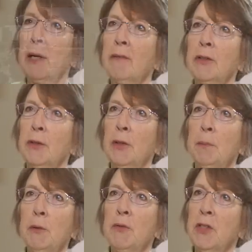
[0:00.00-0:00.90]
ever going to
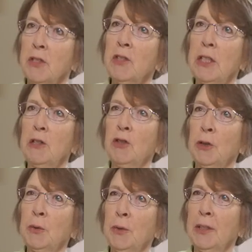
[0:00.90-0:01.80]
move 16
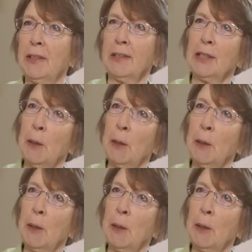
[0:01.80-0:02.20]
children and a